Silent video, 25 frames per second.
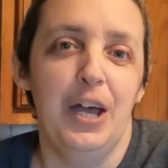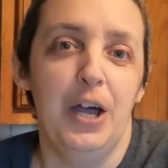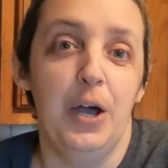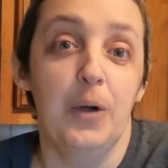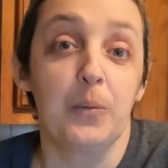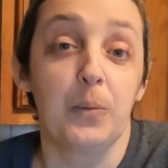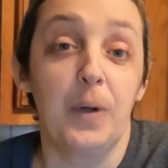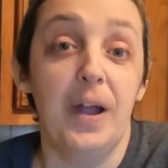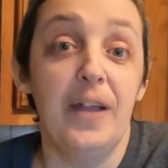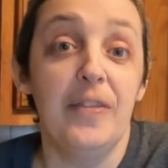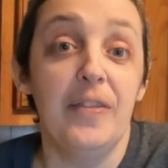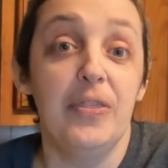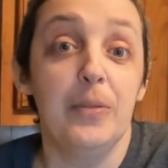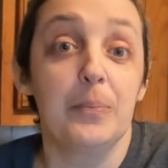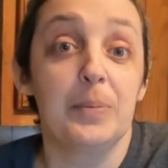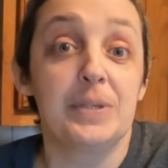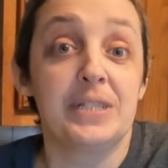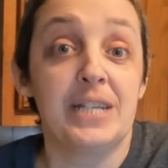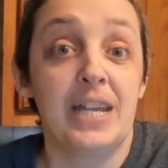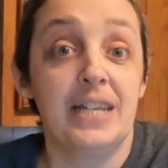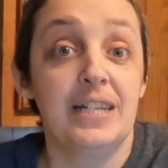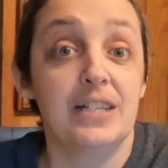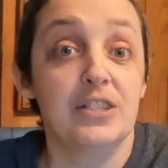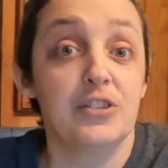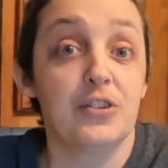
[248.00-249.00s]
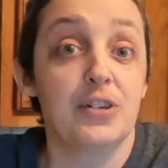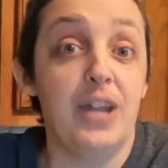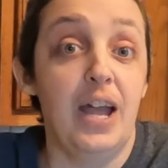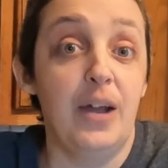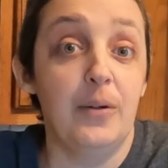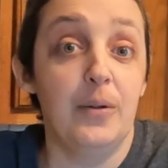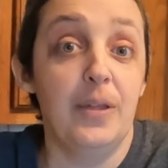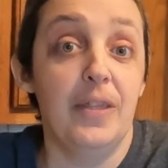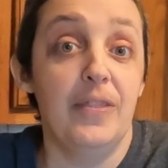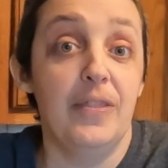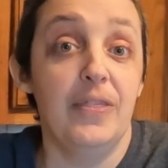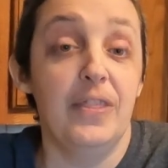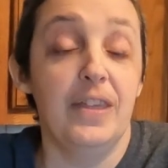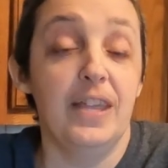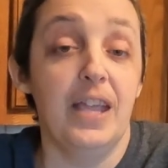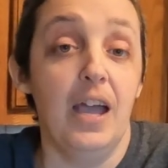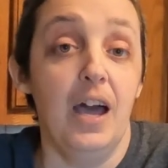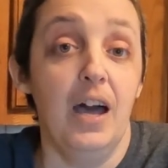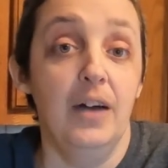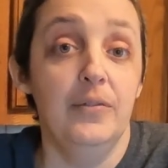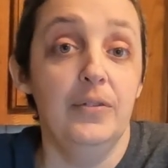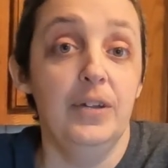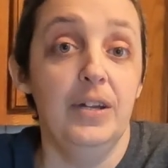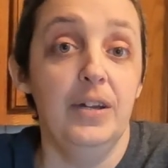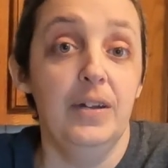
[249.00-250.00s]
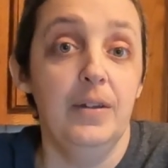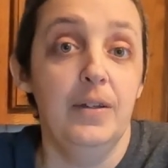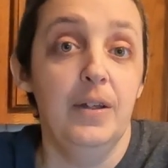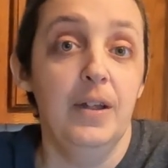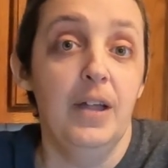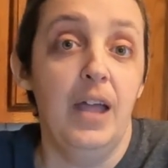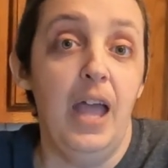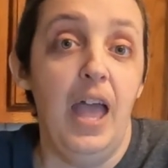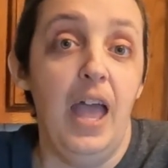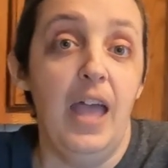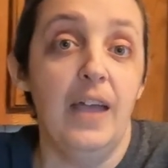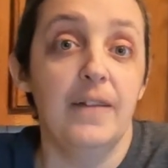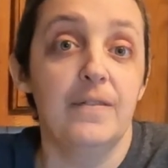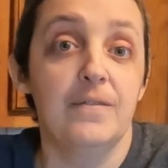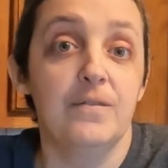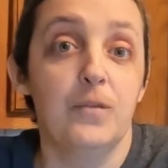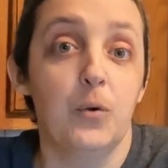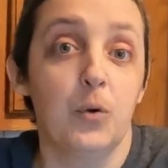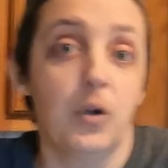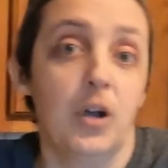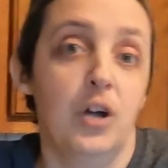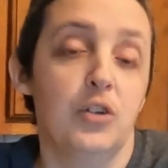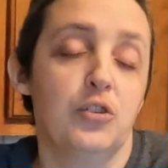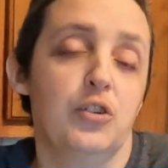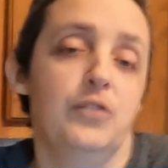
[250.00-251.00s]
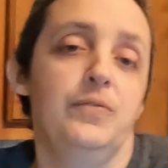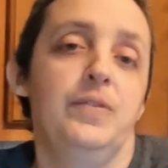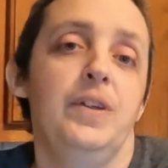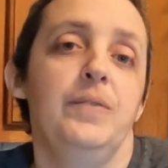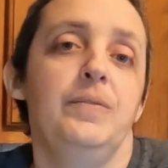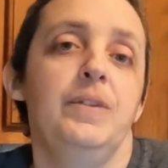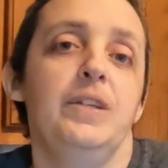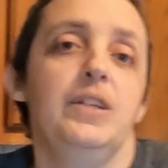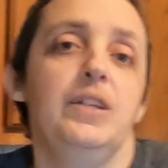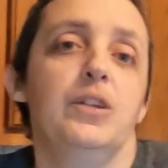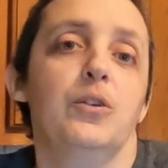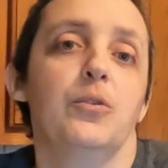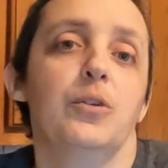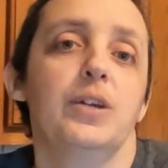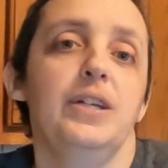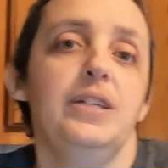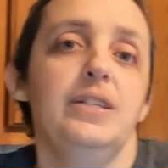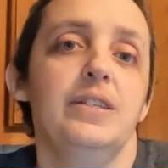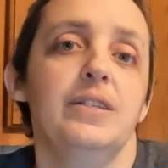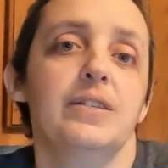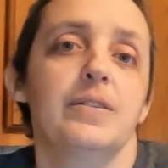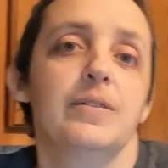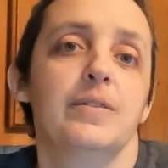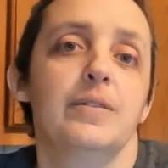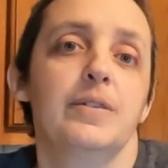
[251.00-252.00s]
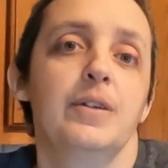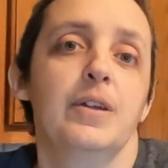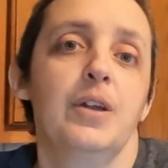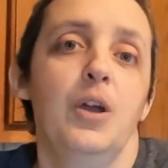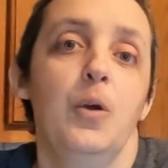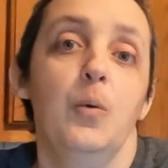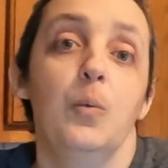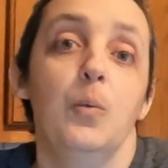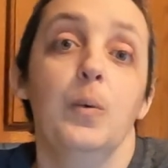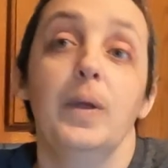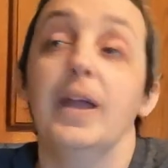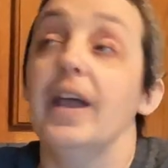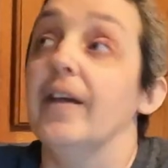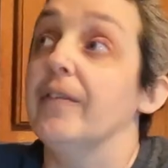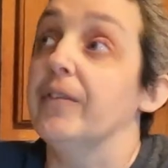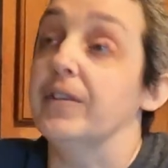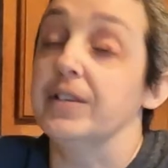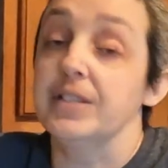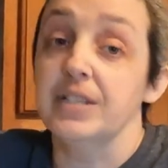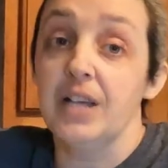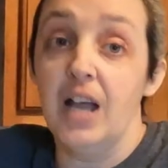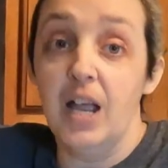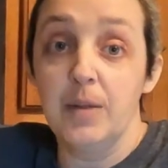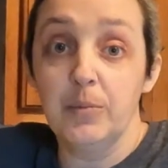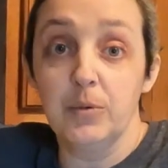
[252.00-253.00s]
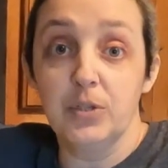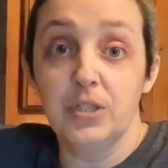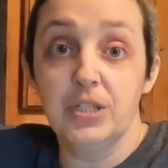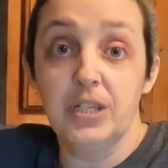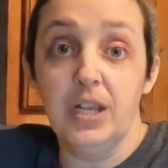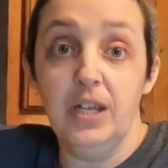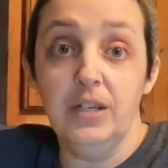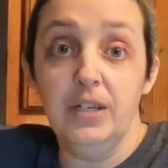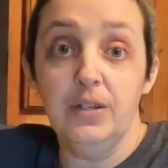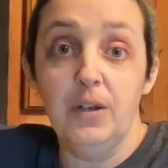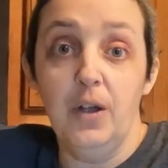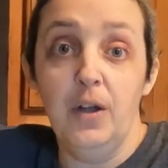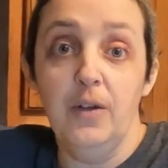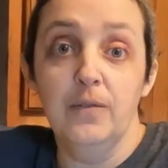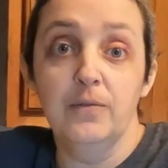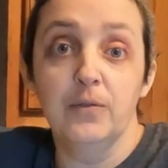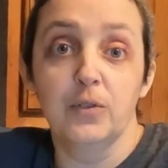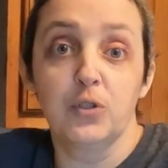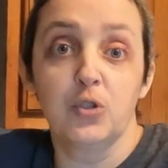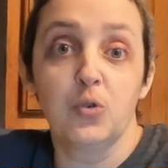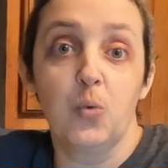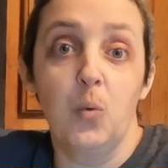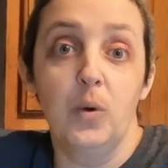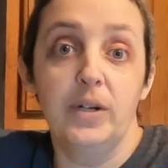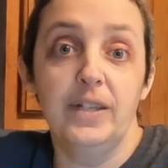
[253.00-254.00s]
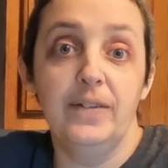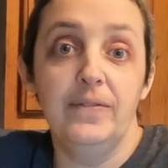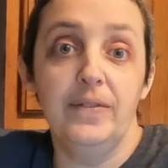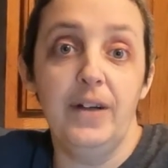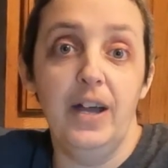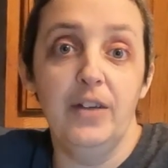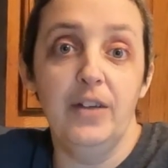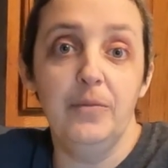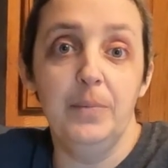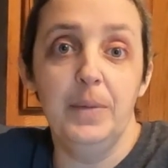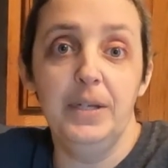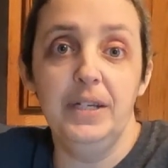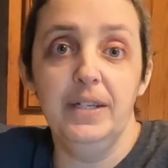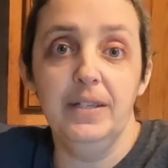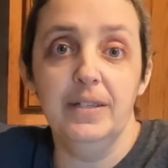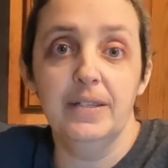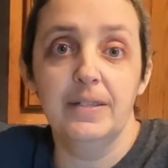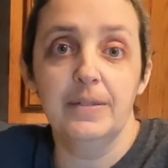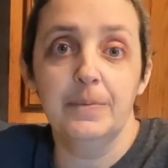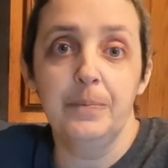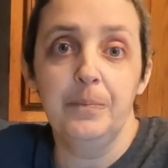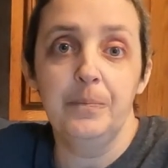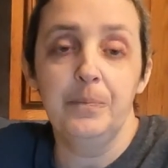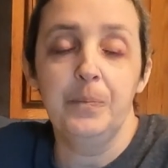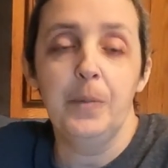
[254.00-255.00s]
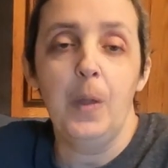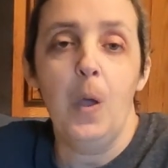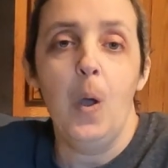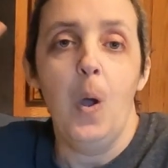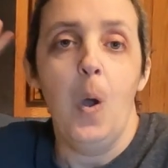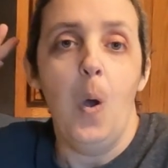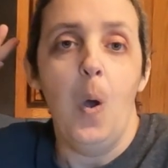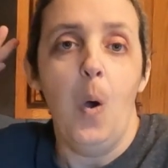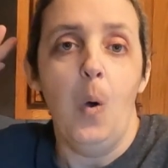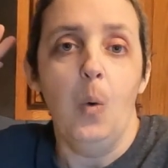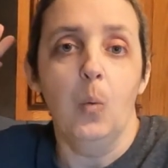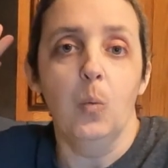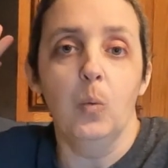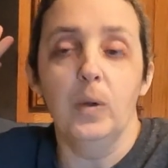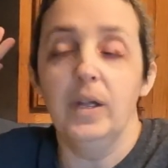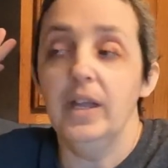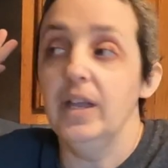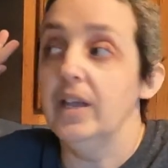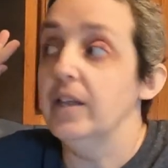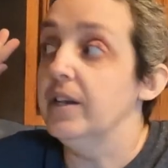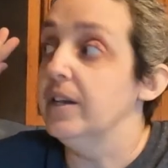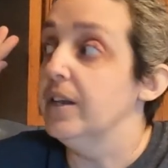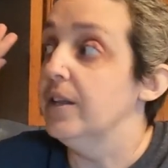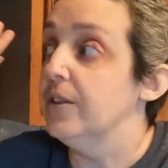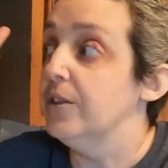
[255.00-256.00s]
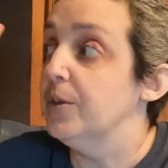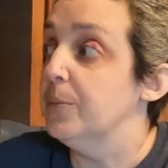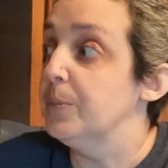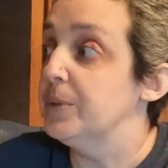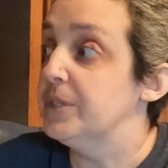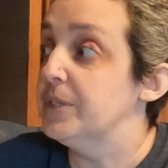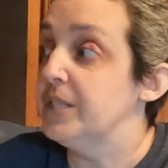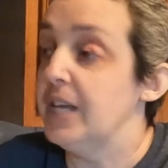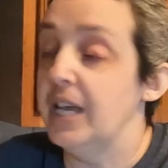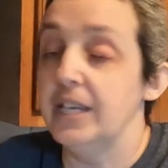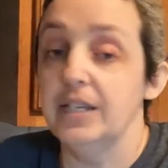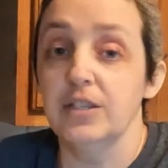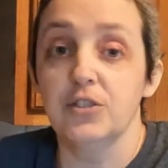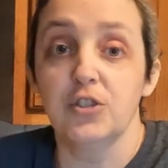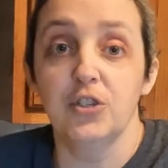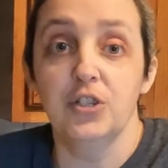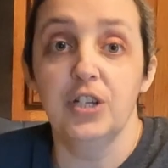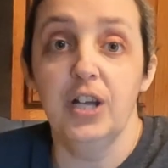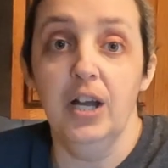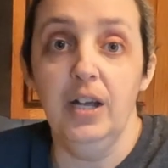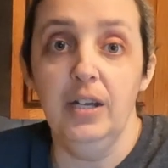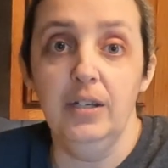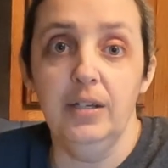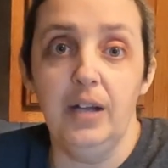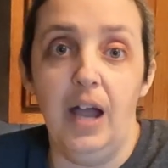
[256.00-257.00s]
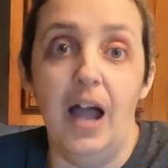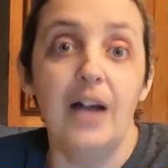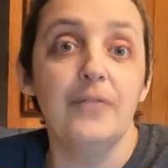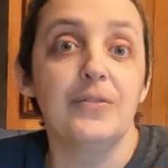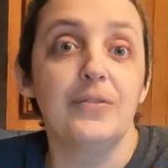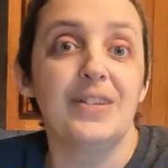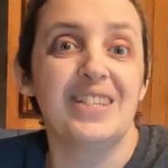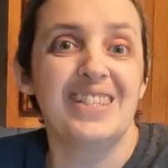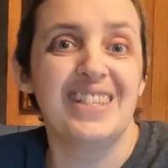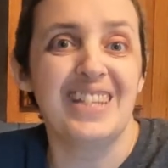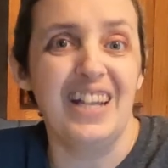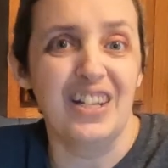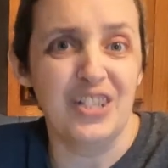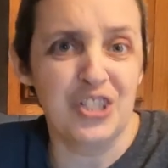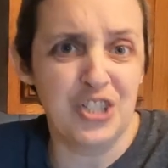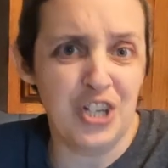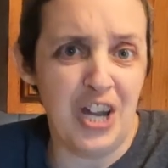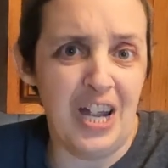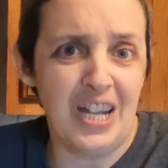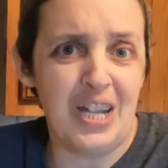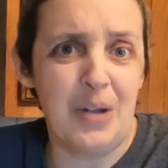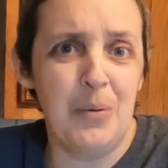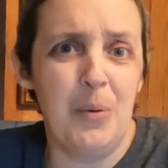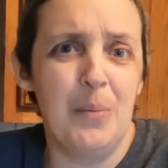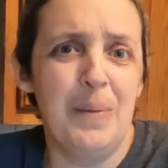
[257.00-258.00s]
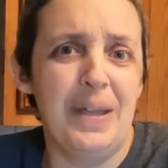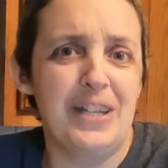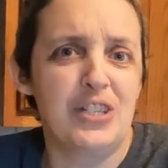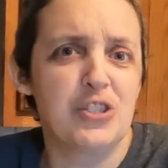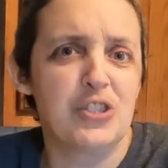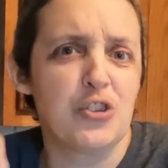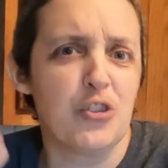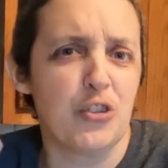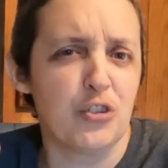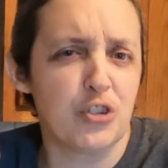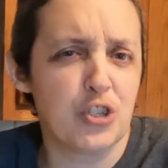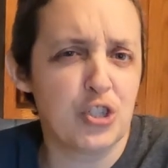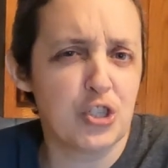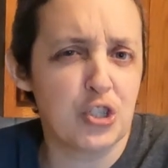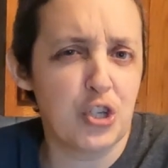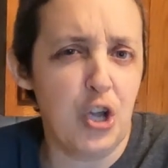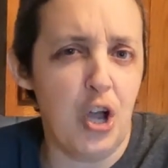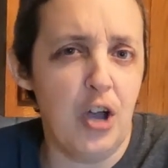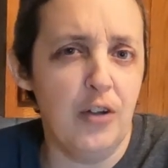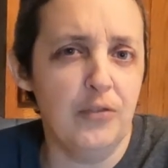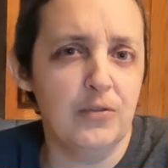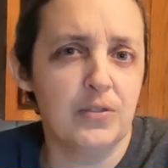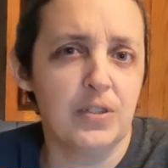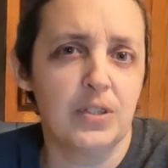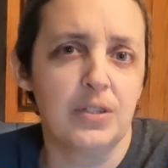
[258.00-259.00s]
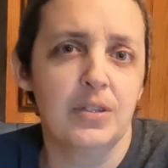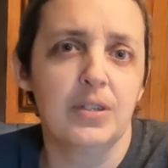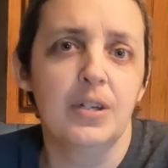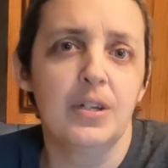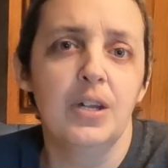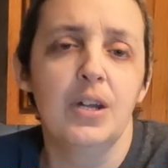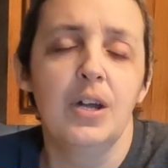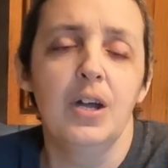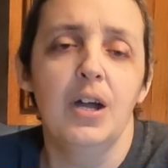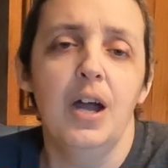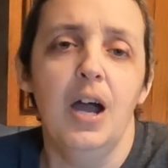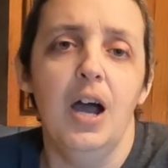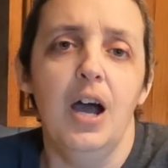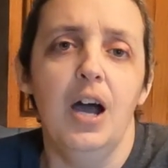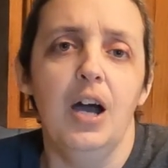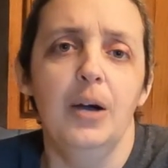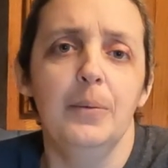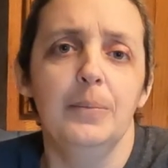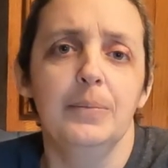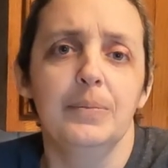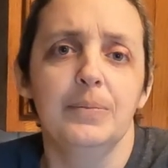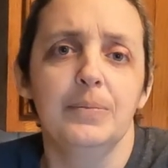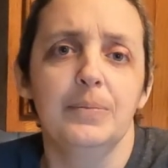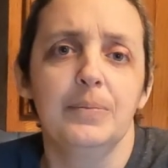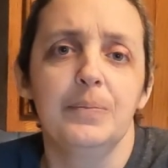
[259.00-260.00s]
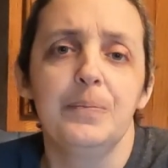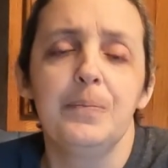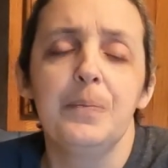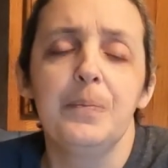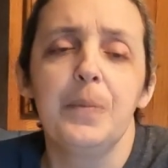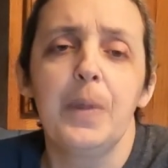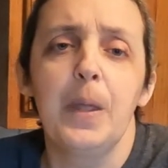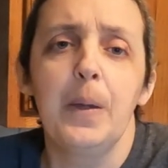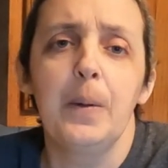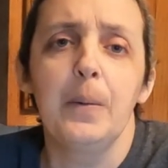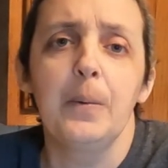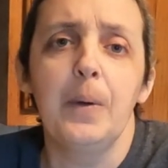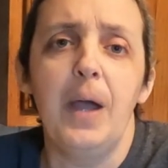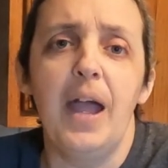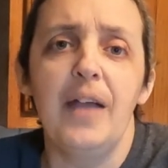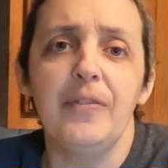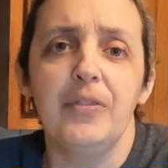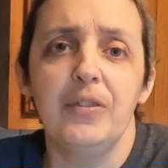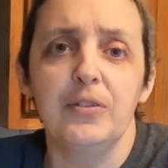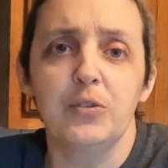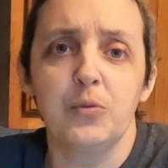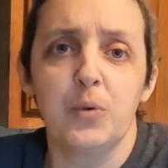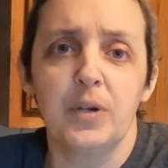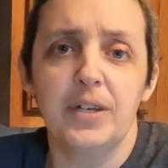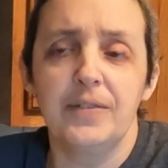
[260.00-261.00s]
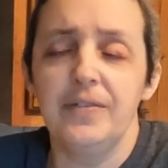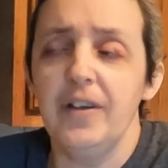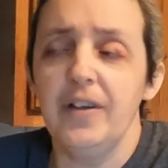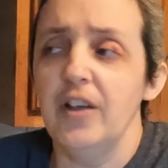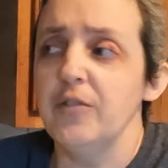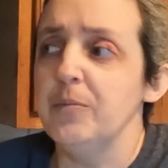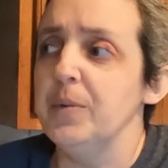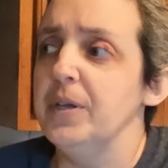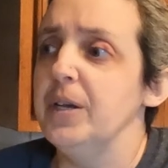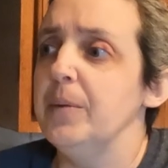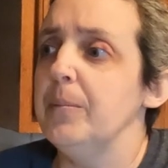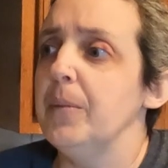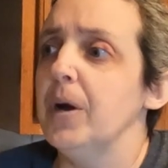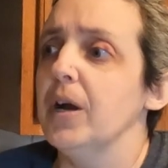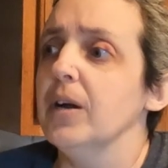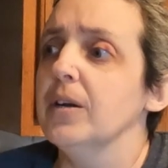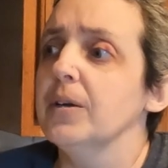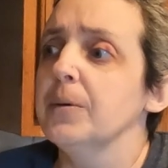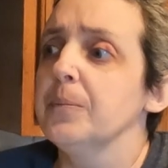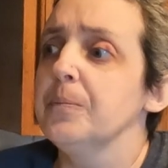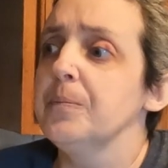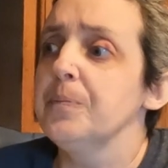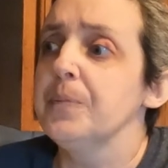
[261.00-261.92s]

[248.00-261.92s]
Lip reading: Alright, the potatoes are now in the oven at 450 degrees. We got the timer set for 25 minutes. When the potatoes are done, obviously I'll check them and make sure they're soft at the 25-minute mark.